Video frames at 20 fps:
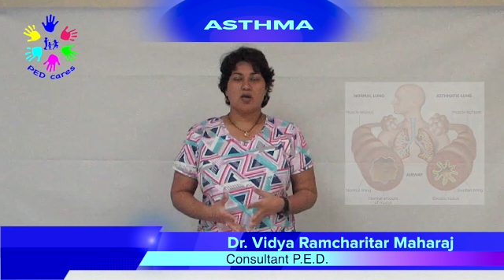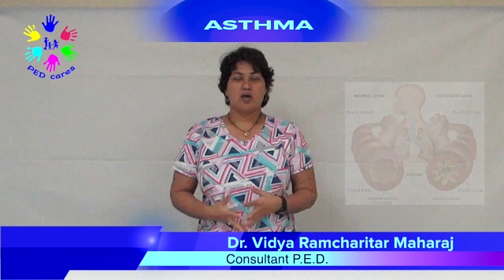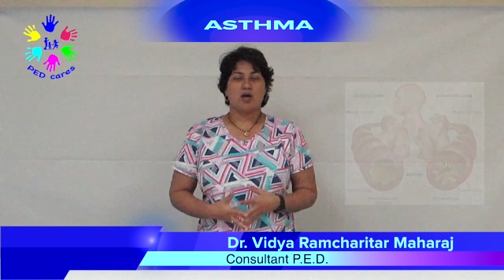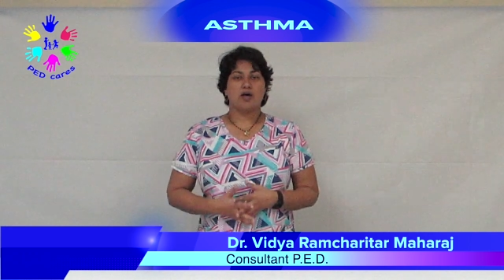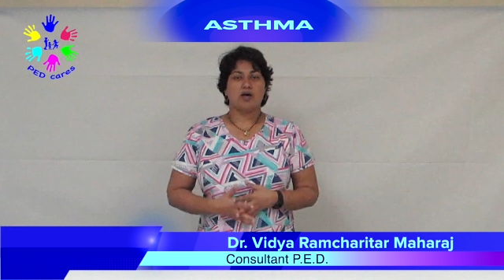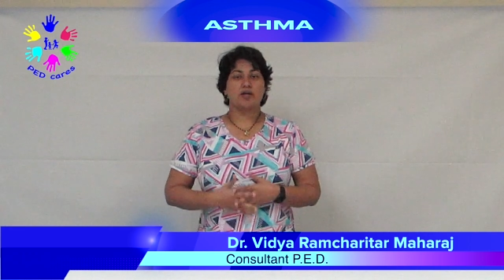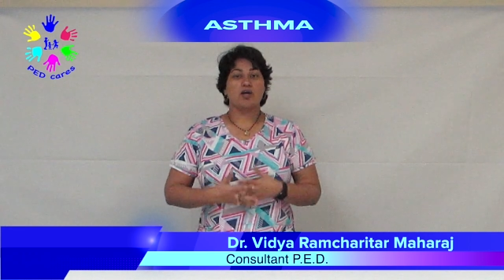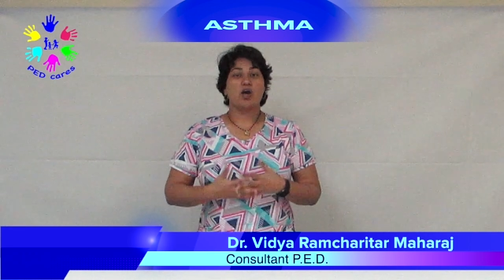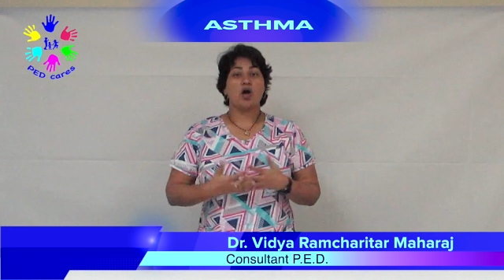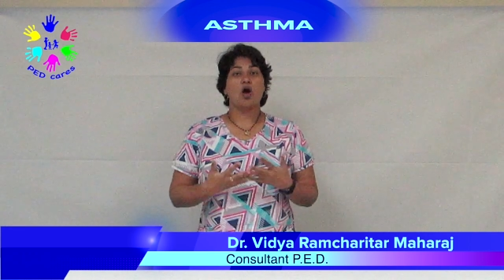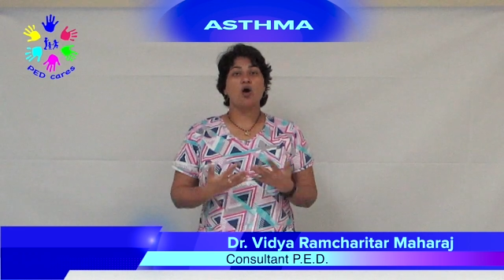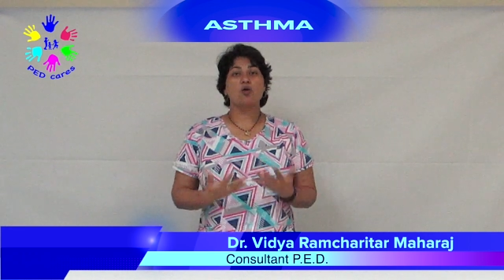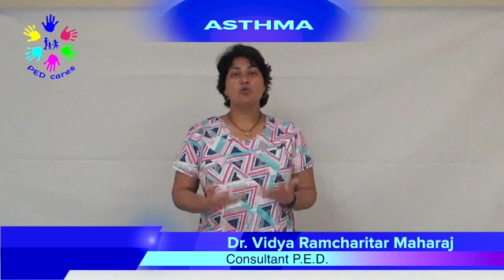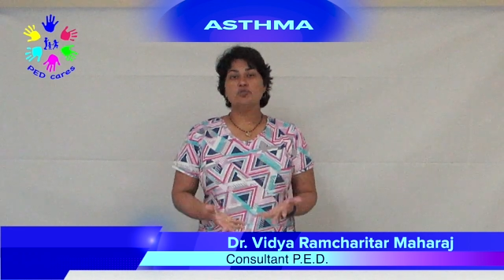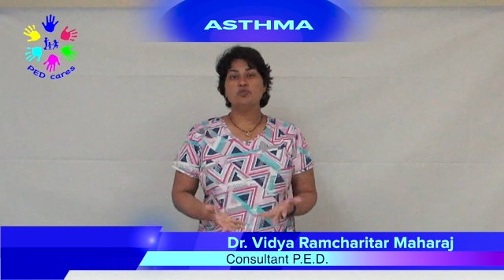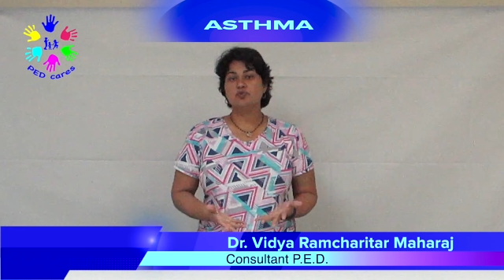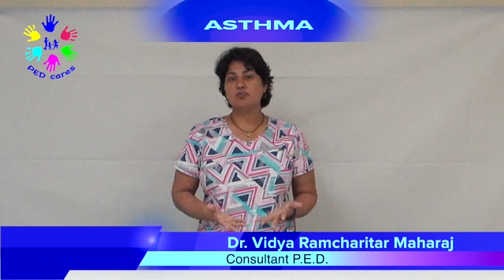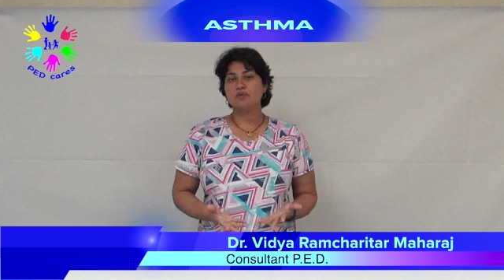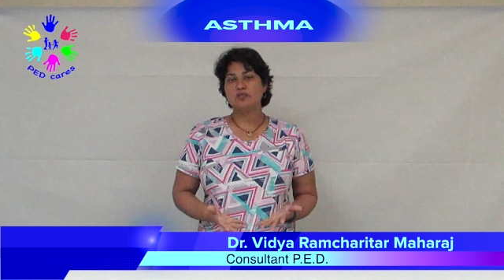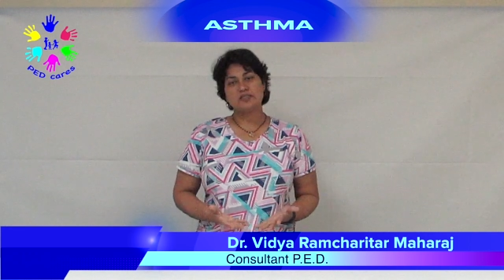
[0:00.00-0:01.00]
And how
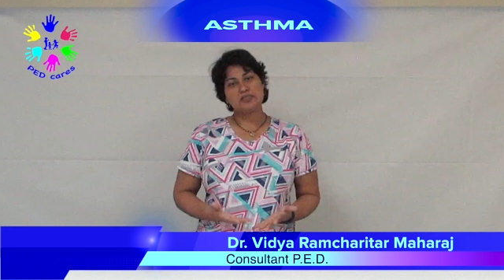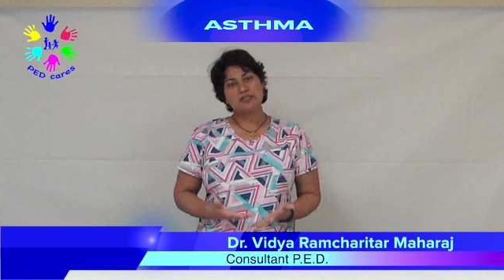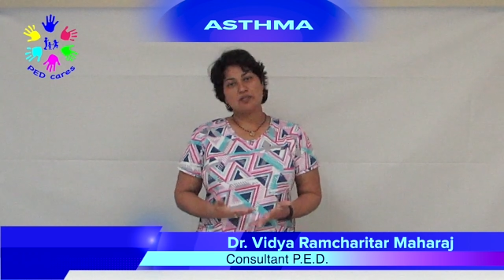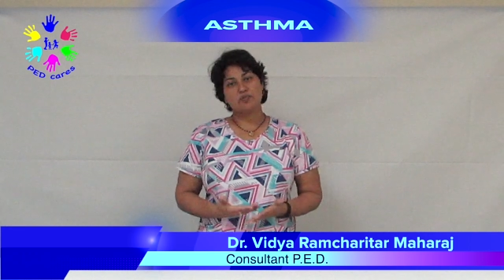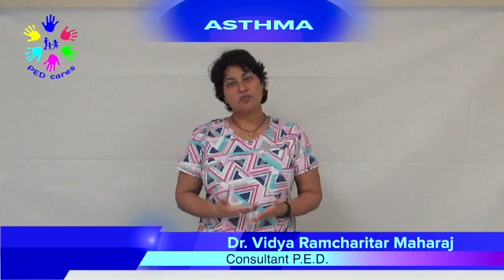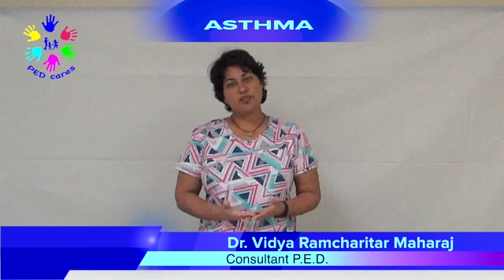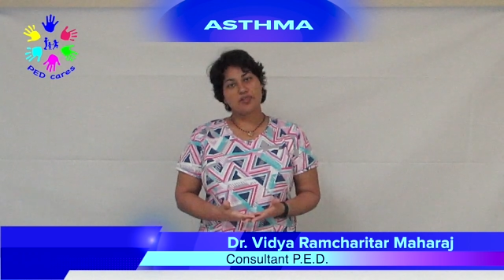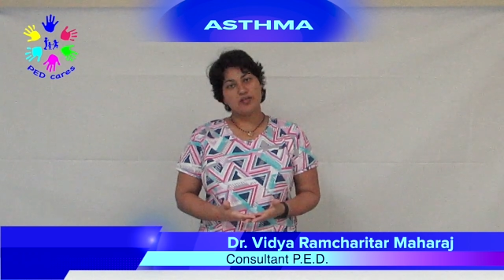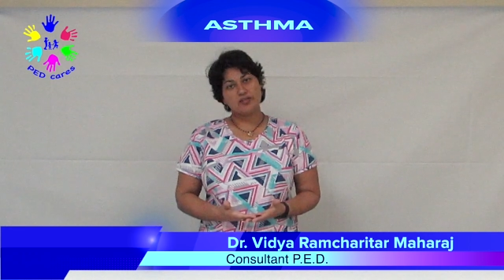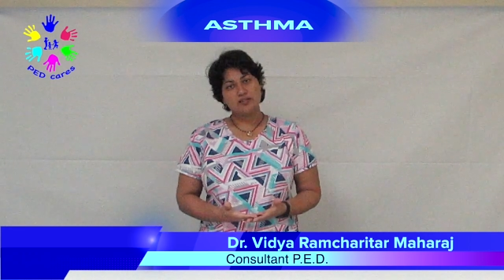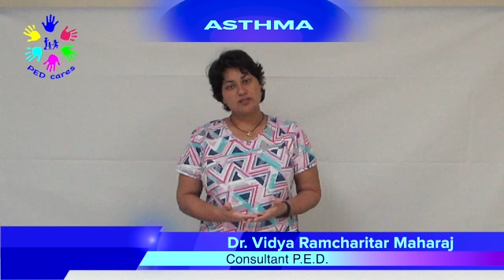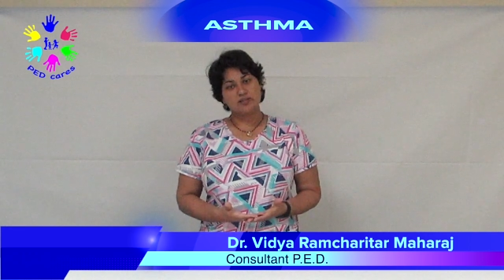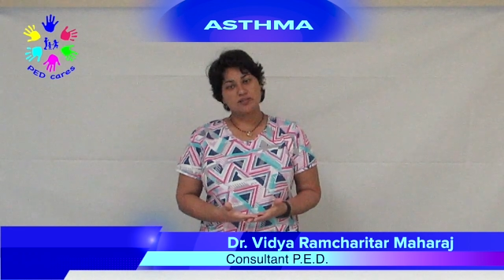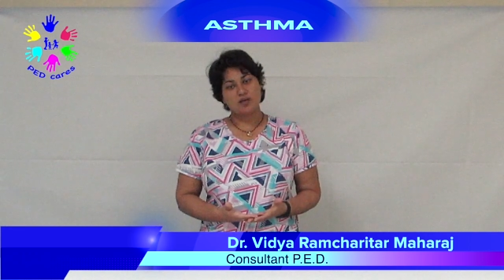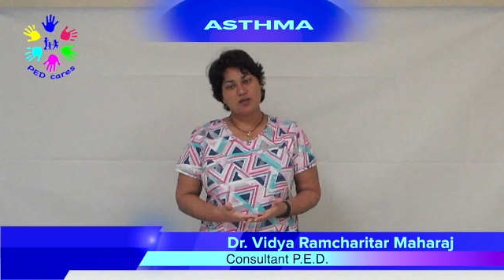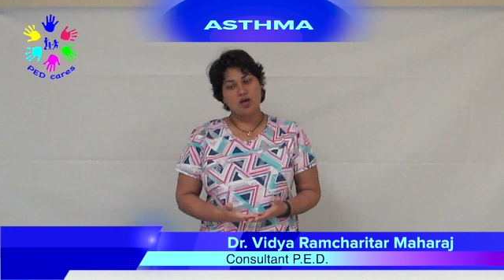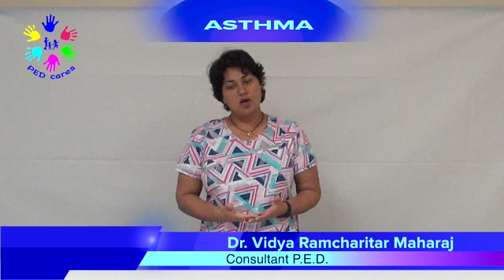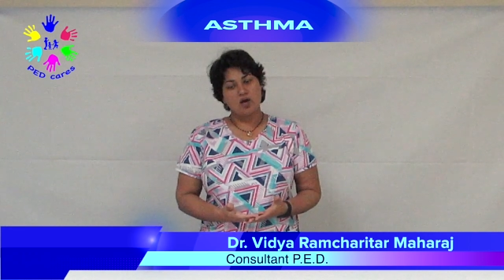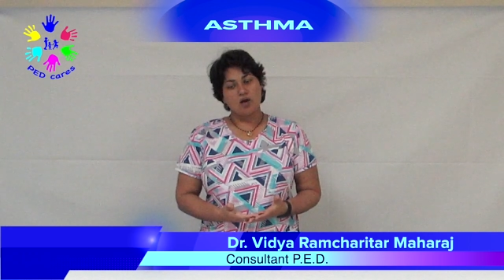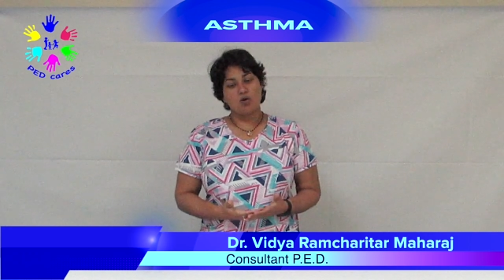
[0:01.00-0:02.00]
do we deal with this?
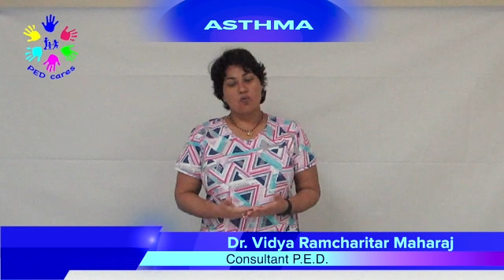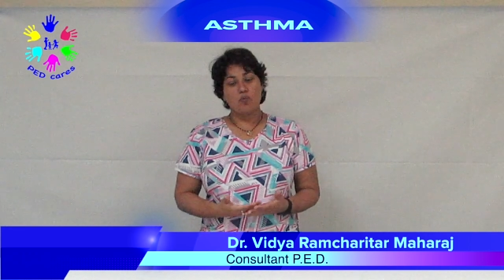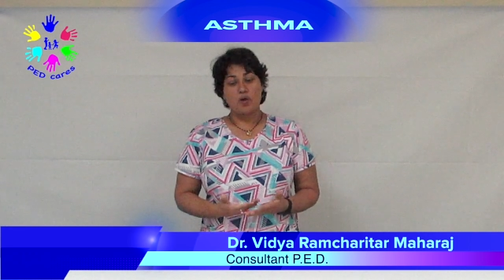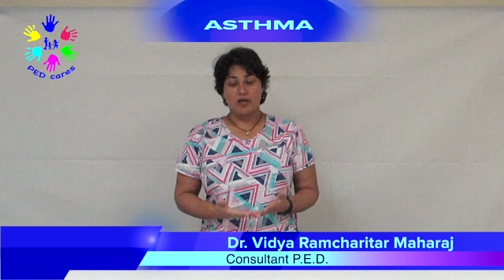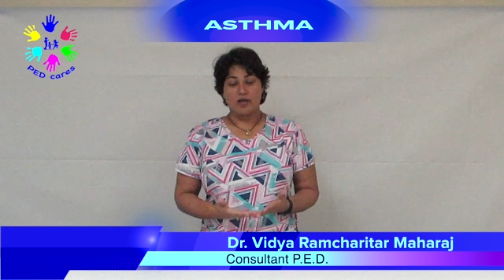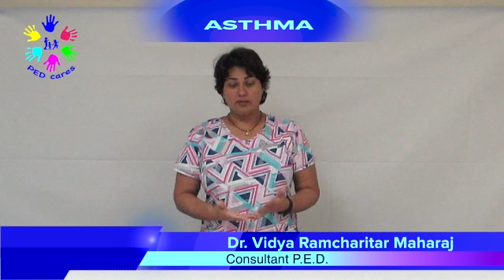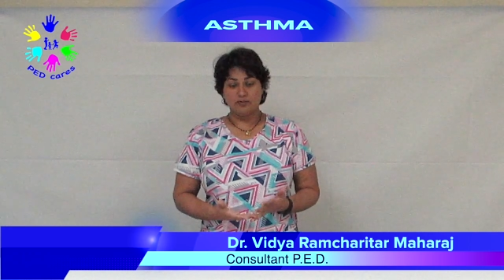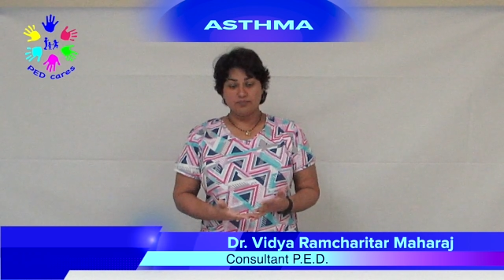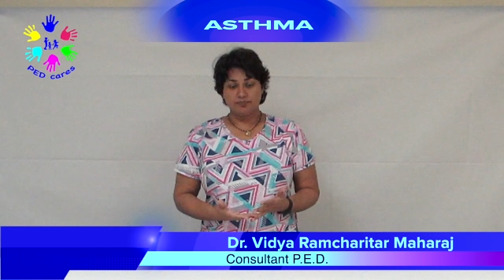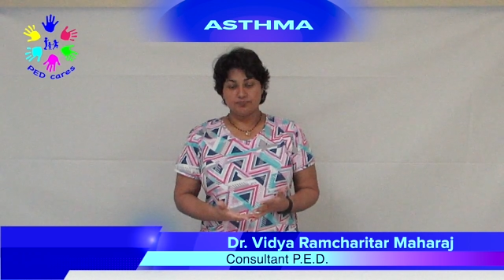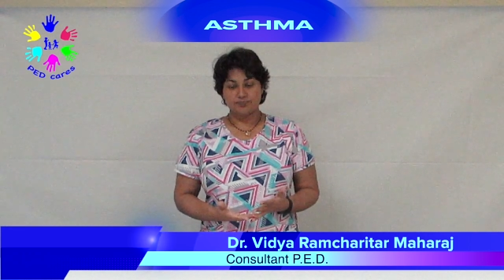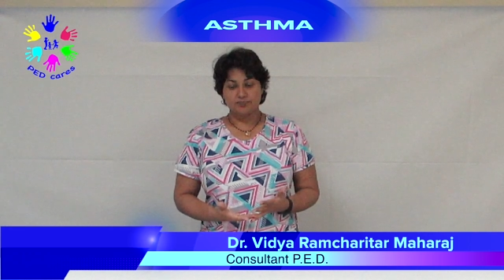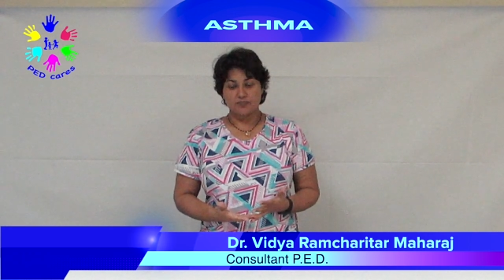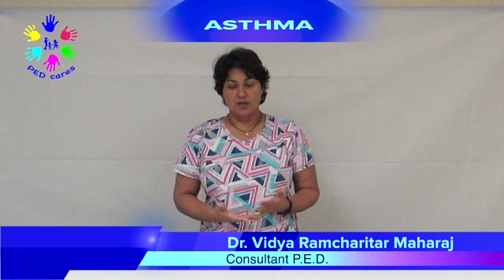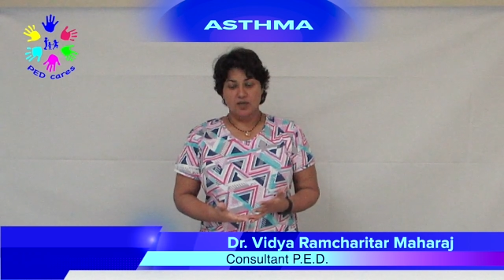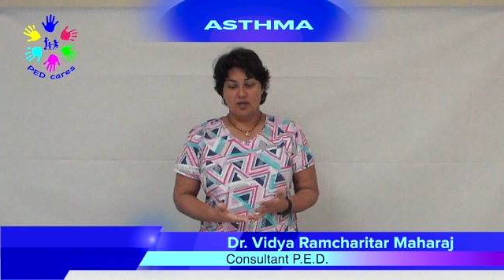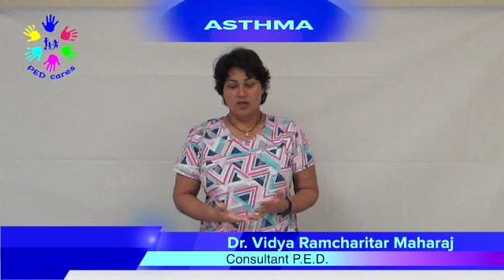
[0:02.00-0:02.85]
Well,